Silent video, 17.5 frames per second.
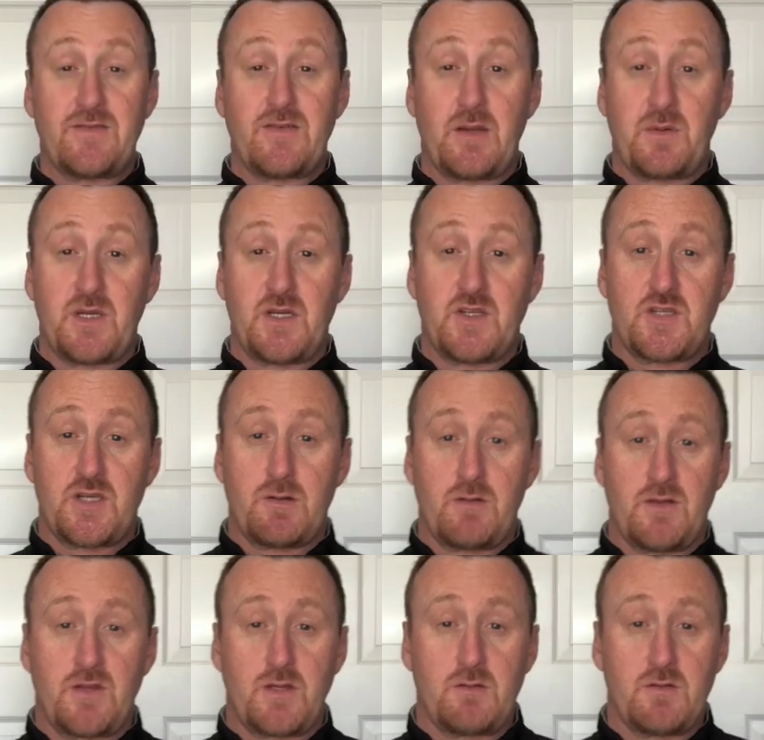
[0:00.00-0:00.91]
I'm going to share
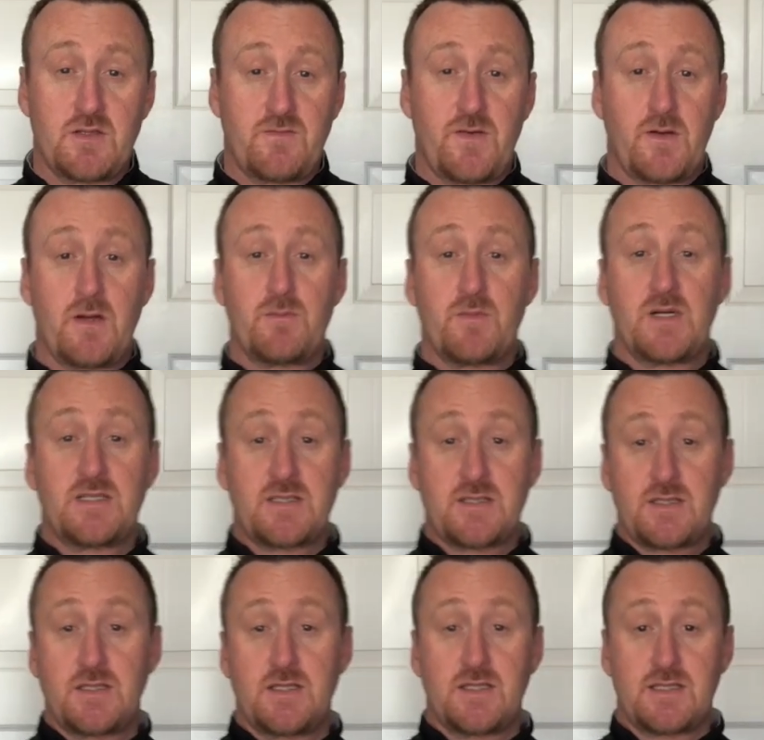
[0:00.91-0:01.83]
with you is very much
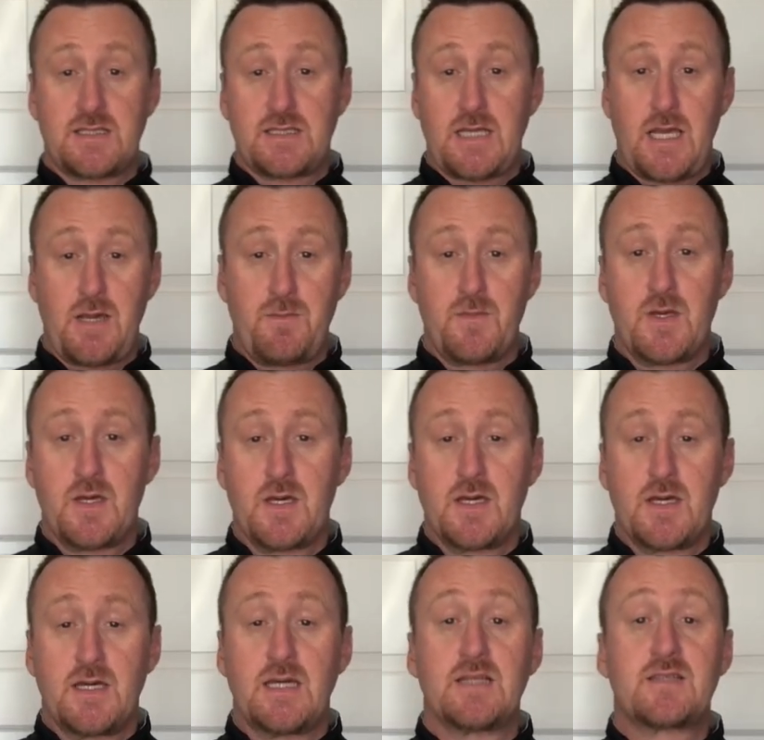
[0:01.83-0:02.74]
the same.
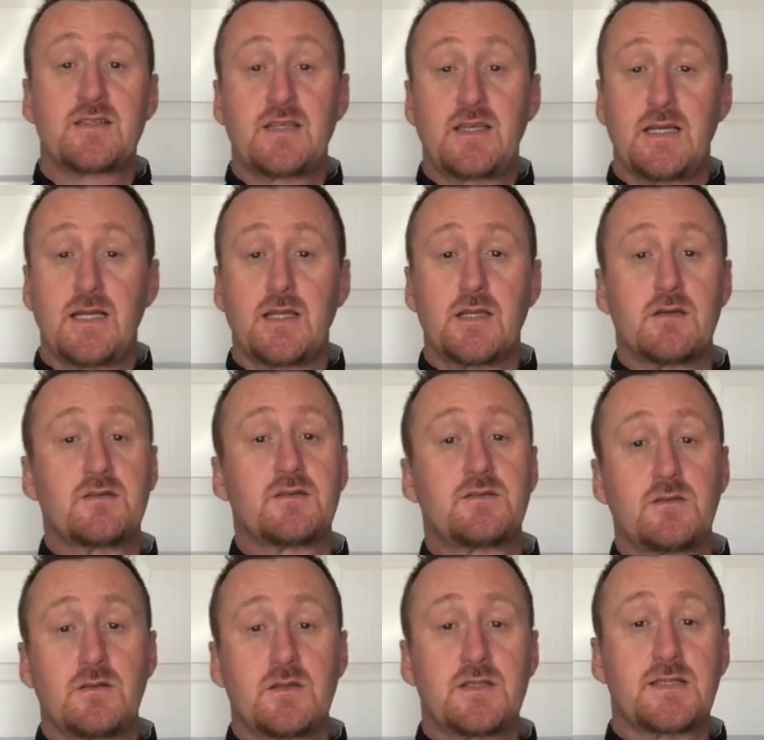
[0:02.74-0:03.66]
It's getting those
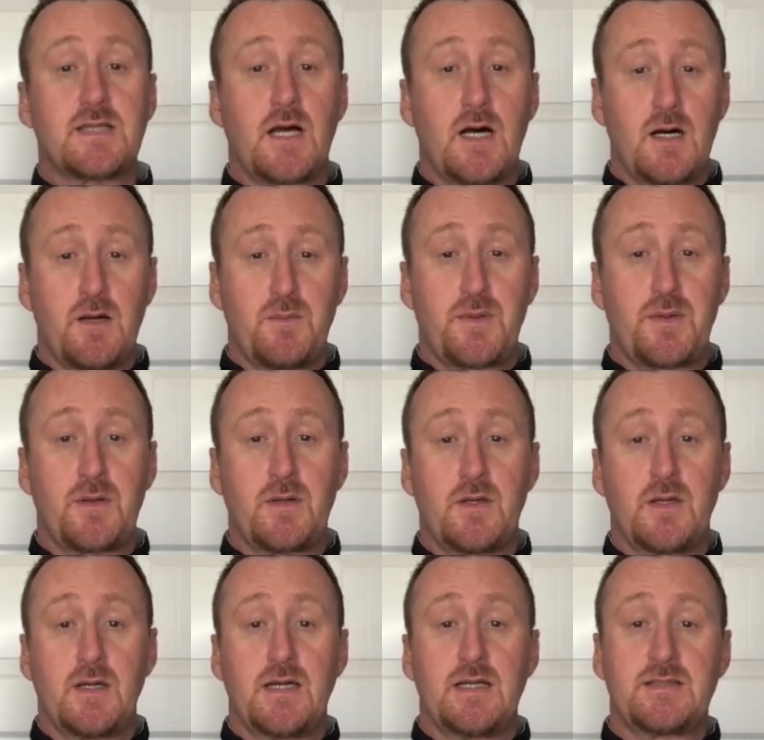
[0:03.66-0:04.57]
students up.
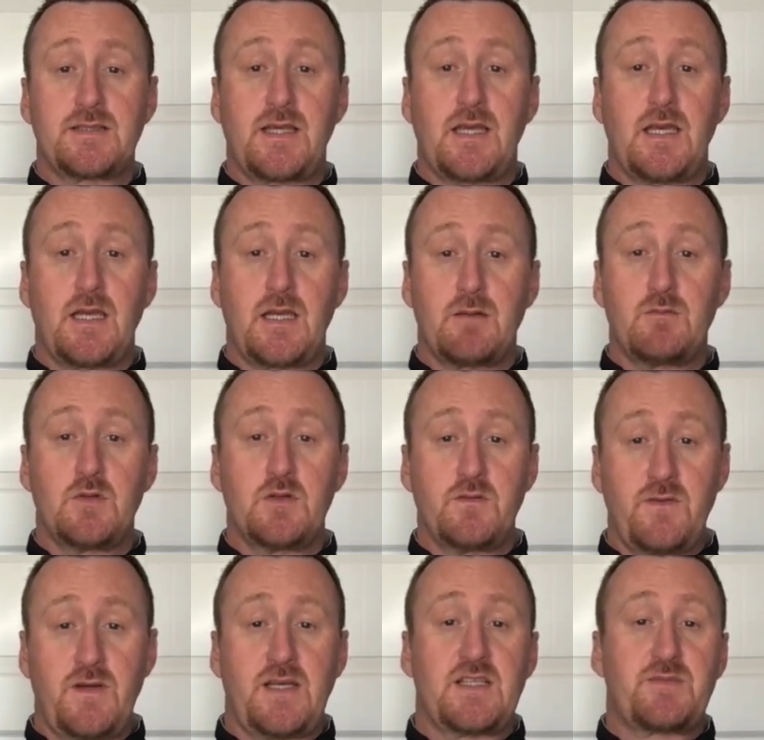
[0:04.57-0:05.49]
It's getting them
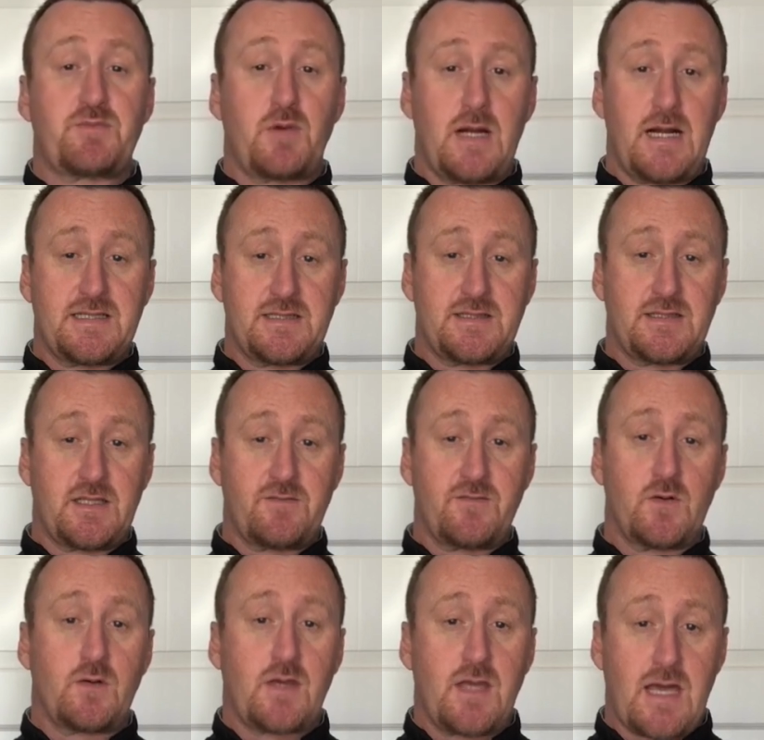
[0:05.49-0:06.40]
moving, it's practicing
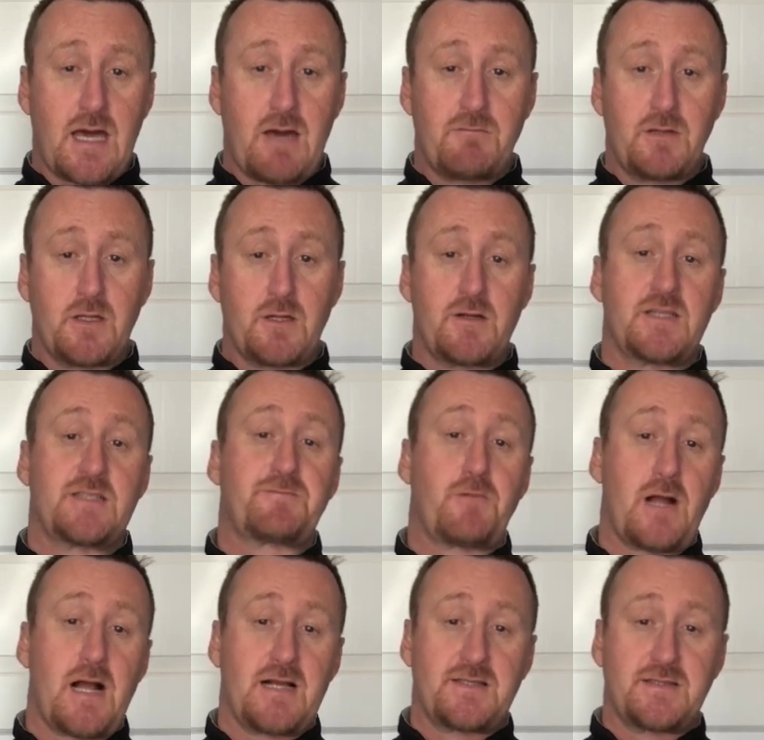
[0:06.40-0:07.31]
vocabulary, it's
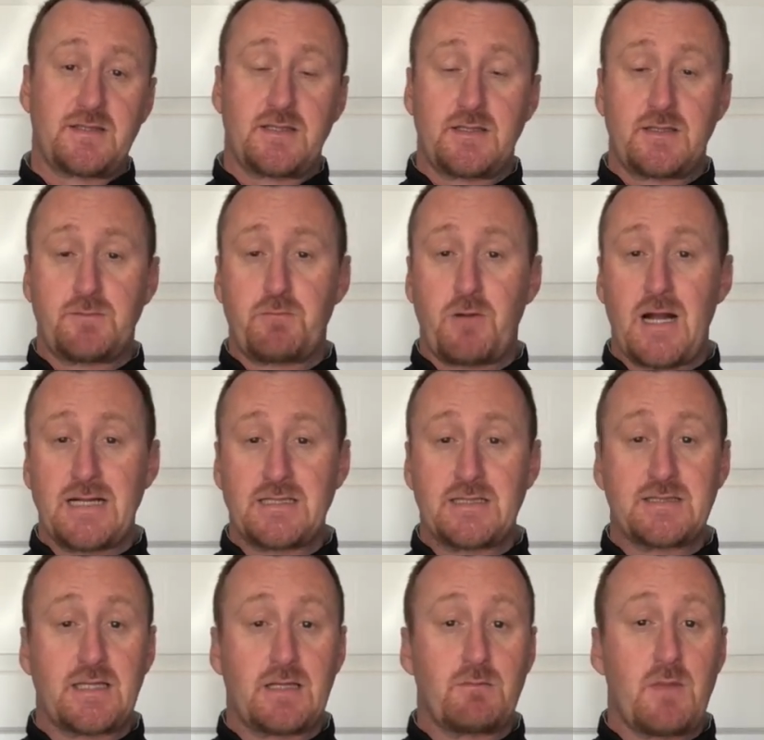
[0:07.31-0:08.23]

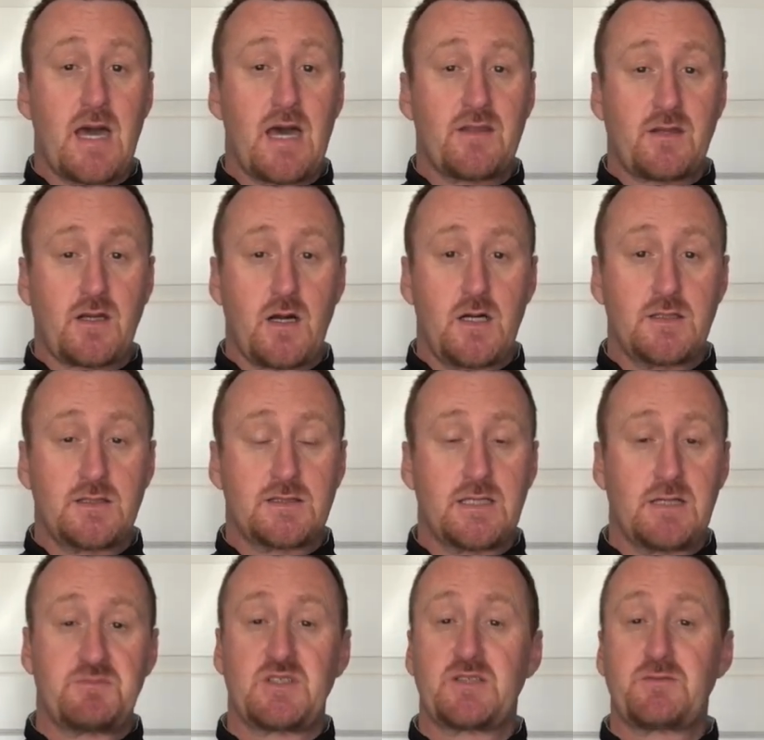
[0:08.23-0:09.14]
practicing math
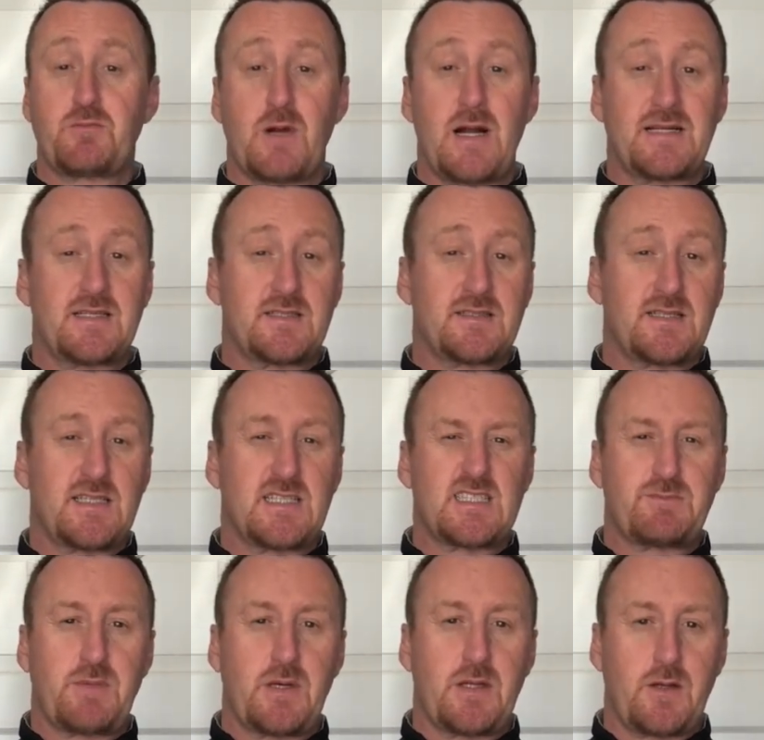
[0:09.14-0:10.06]
concepts, it's practicing
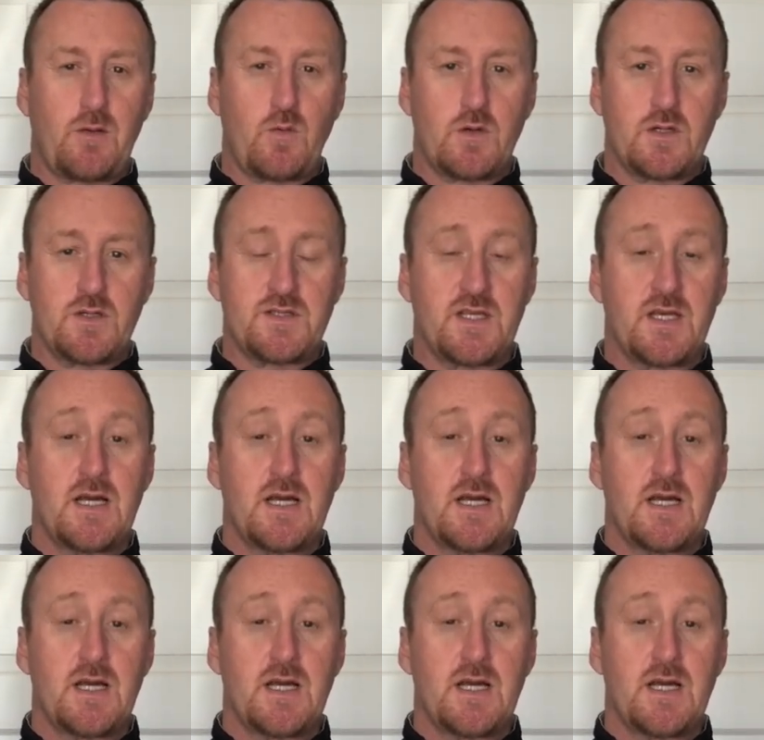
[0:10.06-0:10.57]
spelling words.